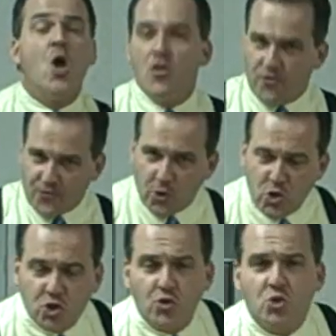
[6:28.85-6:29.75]
The
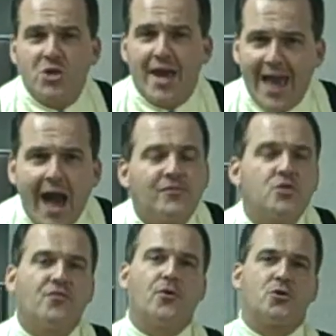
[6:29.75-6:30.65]
first Tuesday after
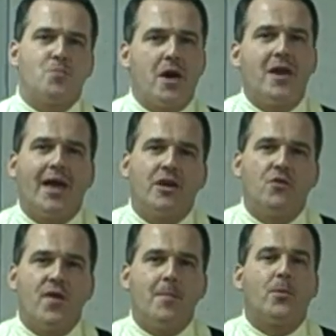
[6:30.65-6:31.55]
the first Monday in
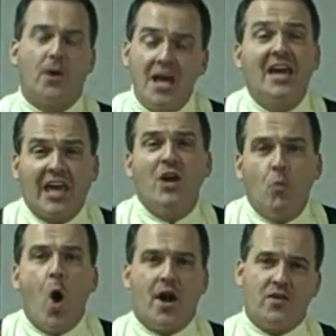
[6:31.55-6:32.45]
November, he
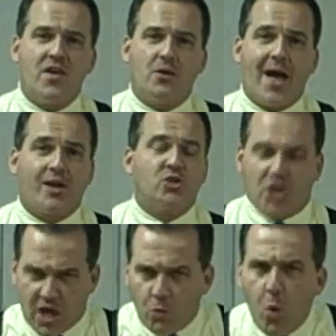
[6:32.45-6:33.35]
won the election.
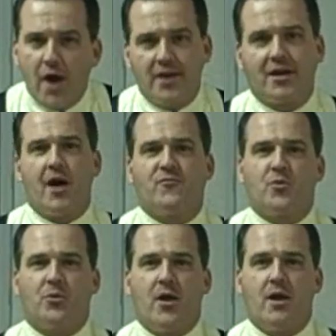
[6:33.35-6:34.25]
He won it
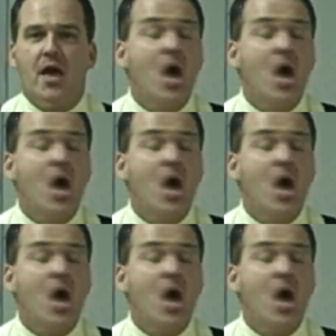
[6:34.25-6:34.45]
comfortably.